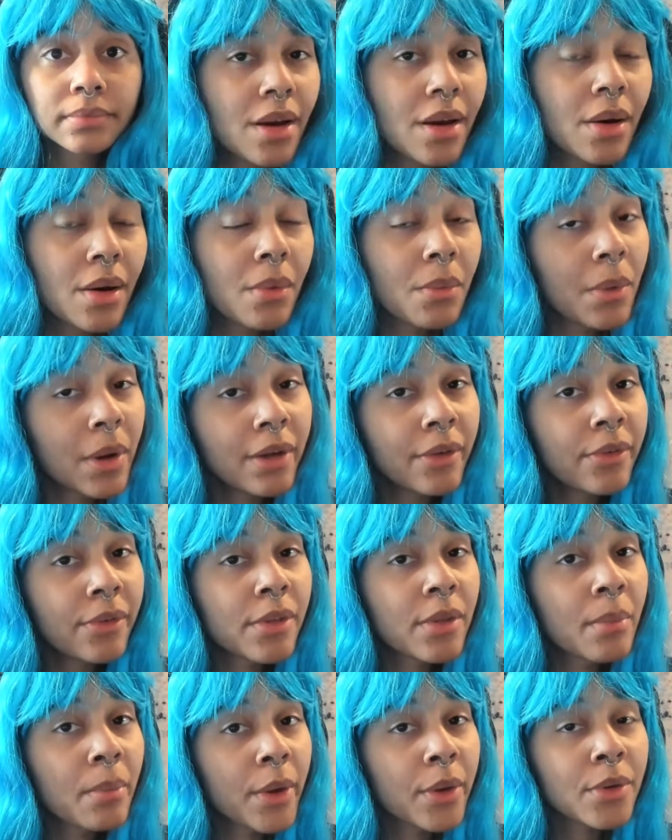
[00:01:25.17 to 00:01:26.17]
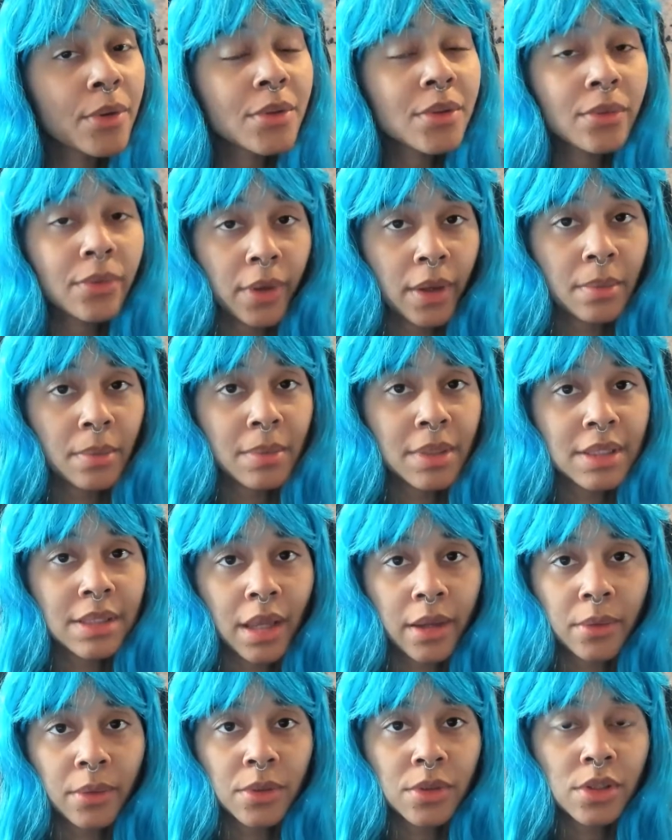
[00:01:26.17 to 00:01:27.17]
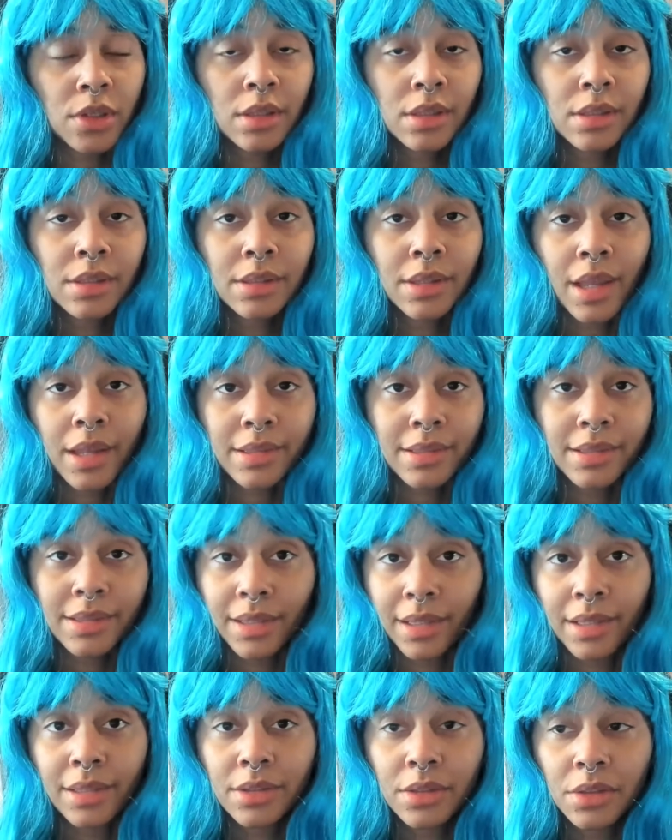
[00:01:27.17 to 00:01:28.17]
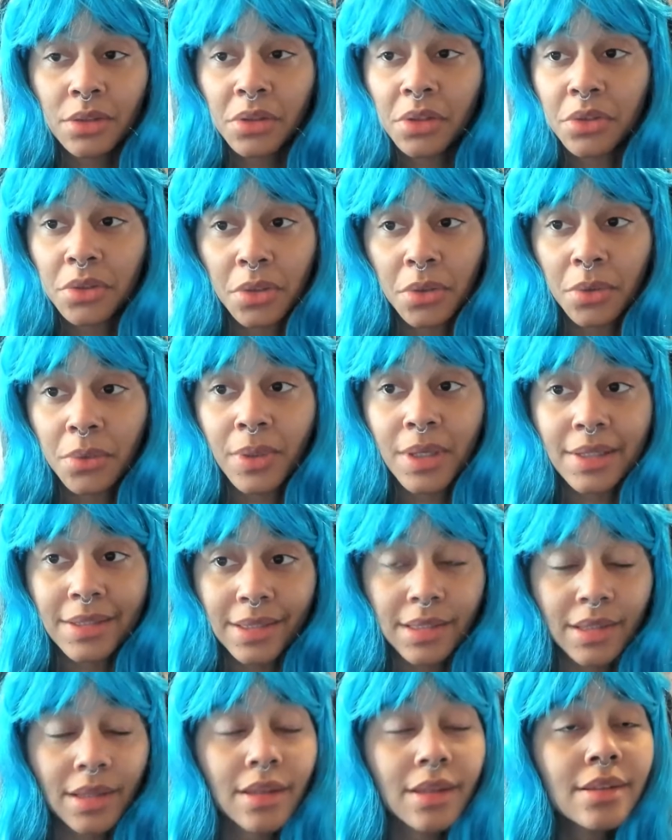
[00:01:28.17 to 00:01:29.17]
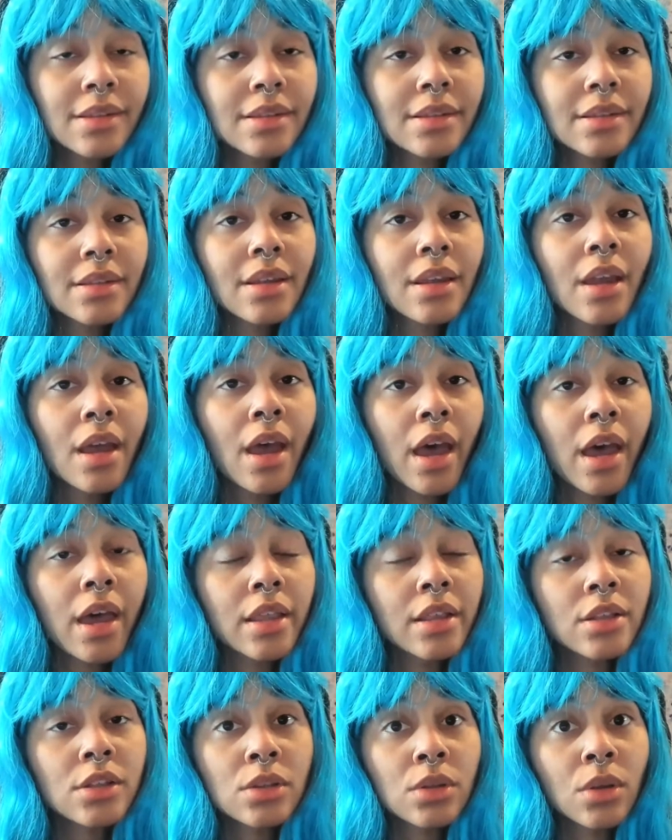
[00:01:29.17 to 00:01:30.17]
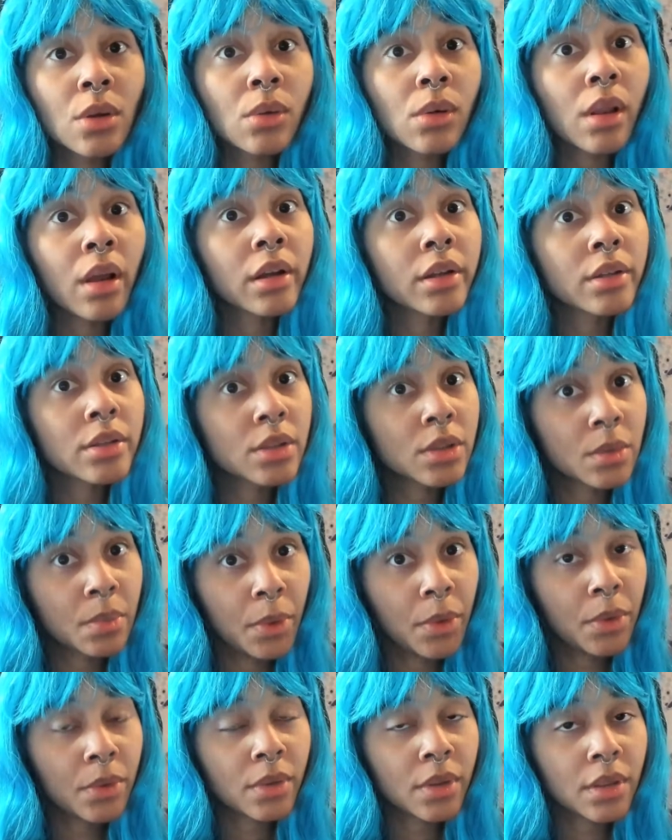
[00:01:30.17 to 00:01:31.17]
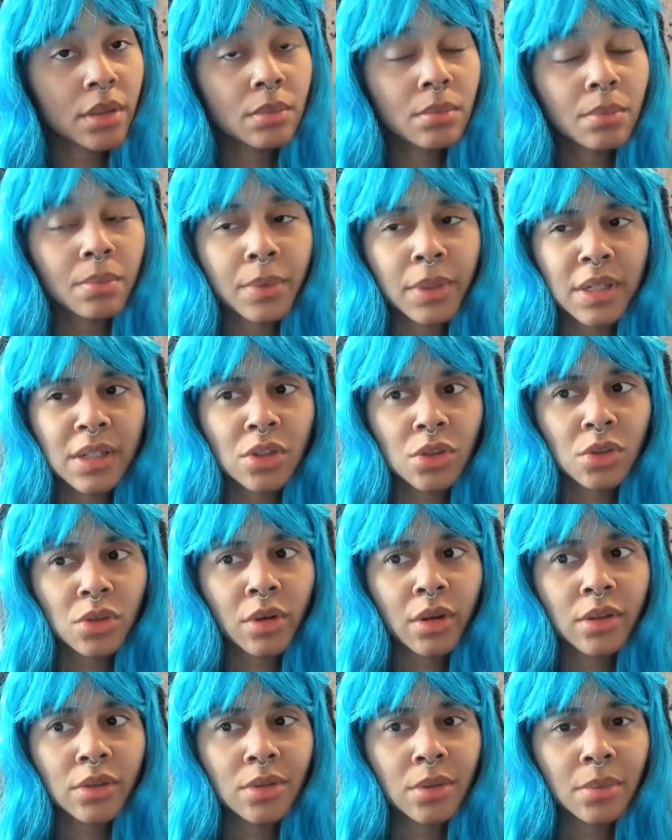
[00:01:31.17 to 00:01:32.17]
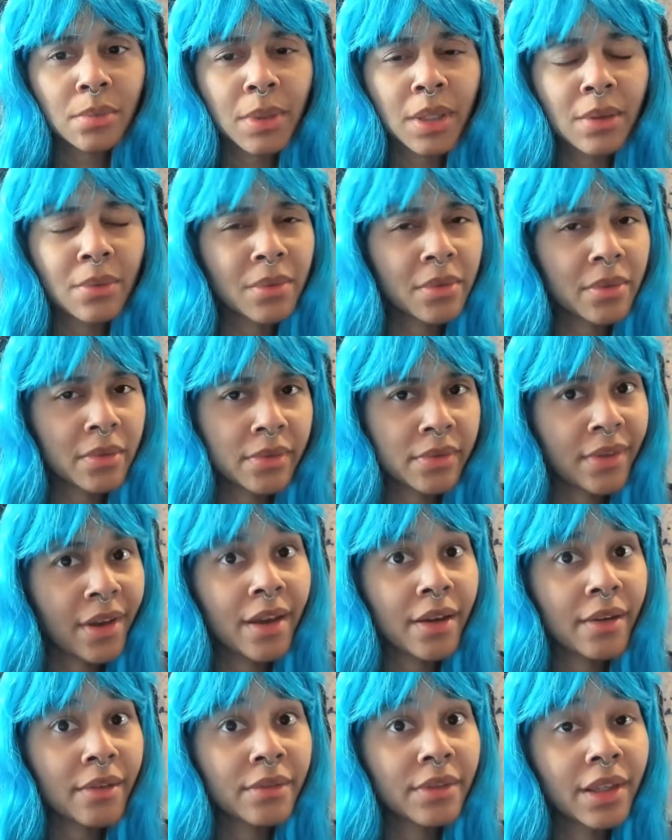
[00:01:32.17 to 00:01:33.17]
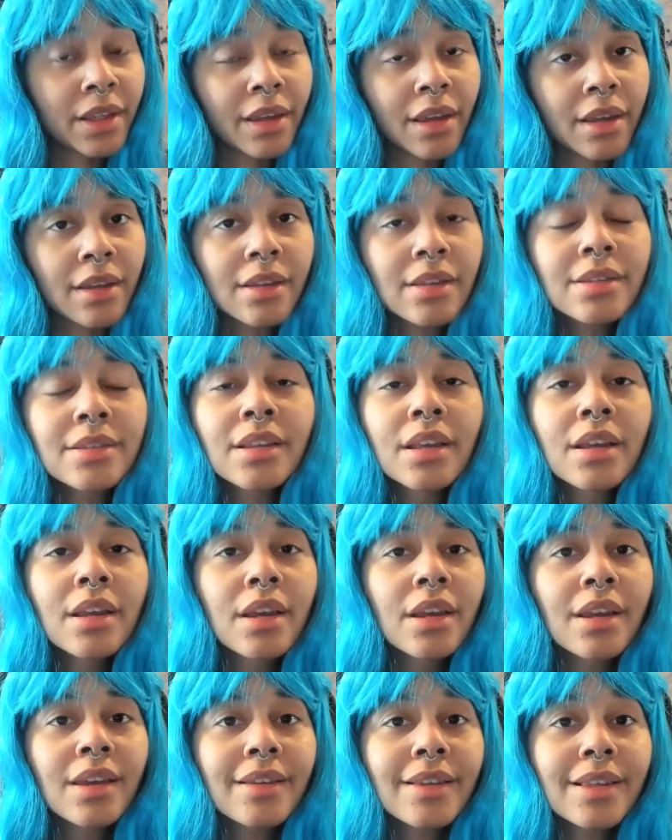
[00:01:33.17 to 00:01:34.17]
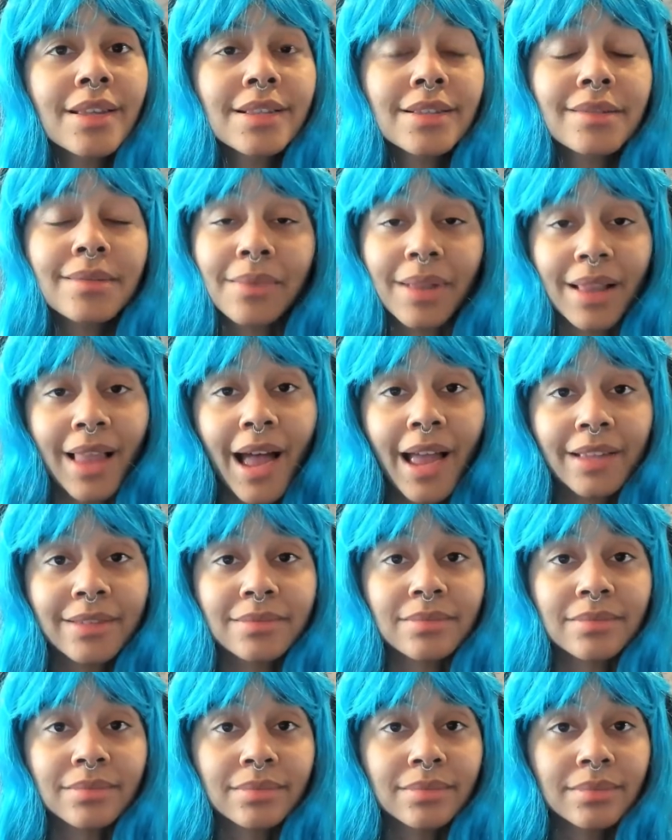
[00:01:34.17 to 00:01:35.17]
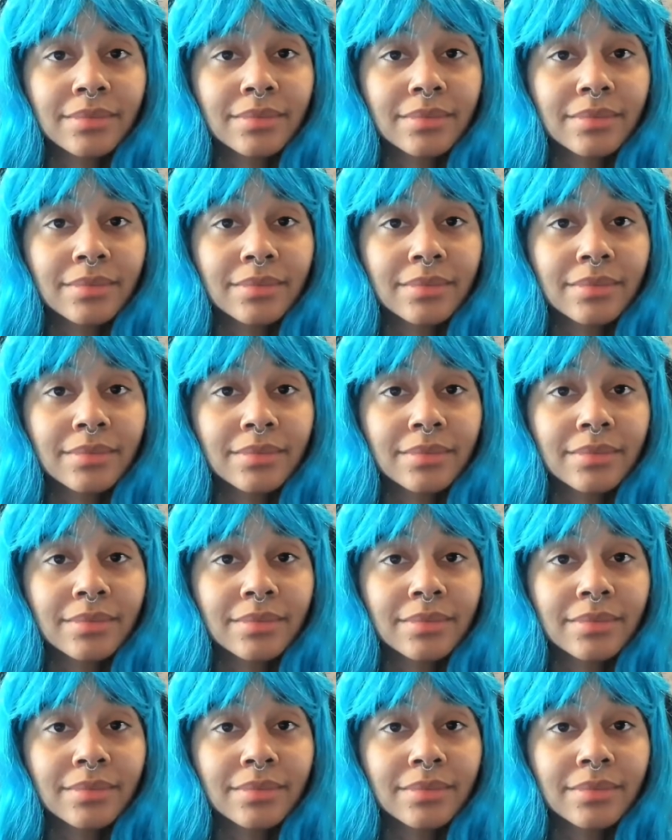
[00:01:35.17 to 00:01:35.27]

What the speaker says: One of the most famous languages that ceased to exist and is no longer spoken but is trying to be revived, I guess, is Latin.